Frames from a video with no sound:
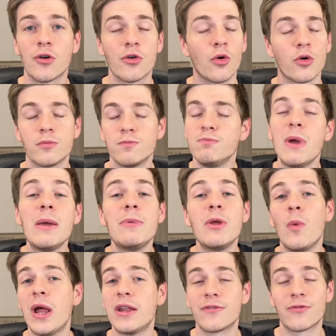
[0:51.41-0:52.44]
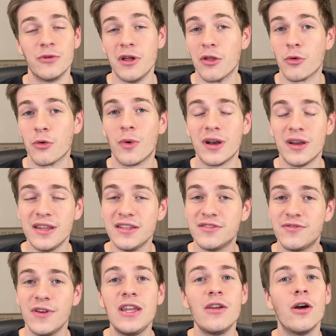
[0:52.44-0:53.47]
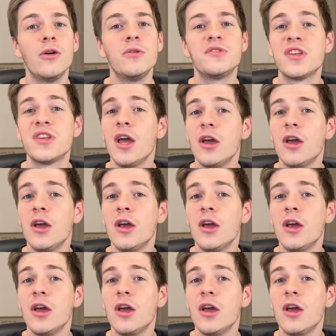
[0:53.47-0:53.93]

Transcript: or maybe waiting for another one of these videos,